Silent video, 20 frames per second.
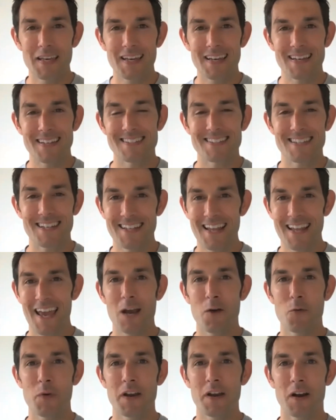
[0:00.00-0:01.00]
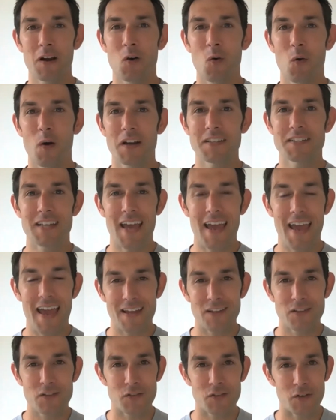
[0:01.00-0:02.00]
and today we are going to
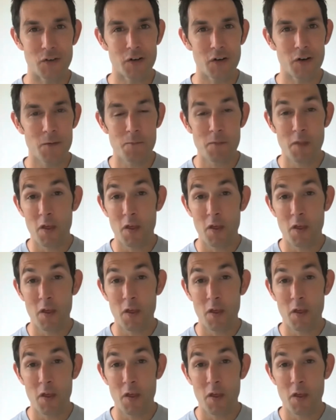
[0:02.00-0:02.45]
answer